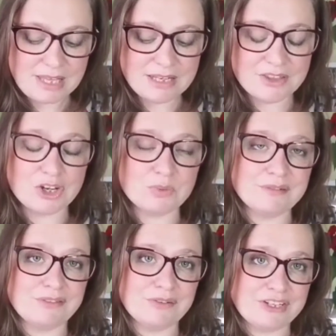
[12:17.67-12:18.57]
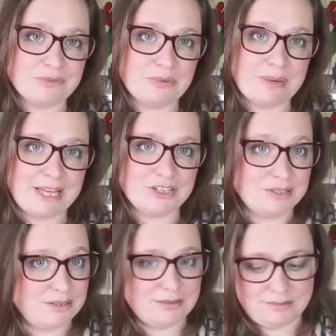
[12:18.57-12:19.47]
Another good one for your vegetable patch,
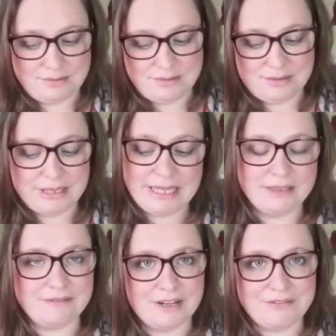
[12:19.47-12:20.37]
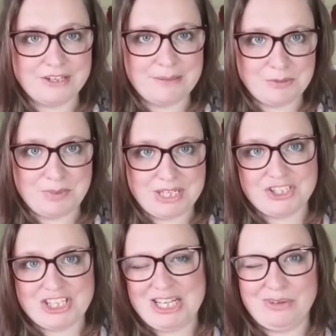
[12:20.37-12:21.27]
this isn't in the five tips, but it's
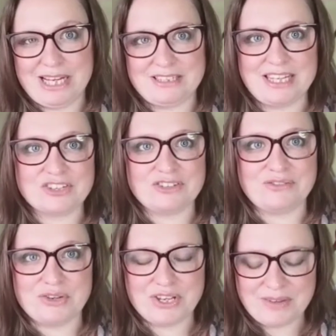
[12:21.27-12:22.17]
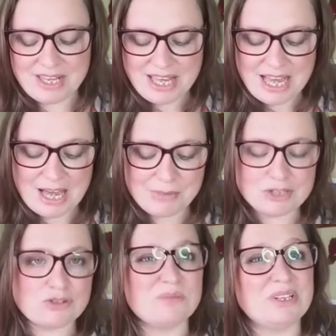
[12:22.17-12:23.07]
just a little added extra for you,
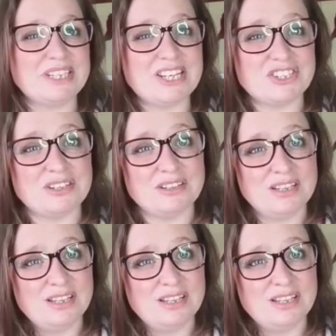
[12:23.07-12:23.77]
it's crop rotation.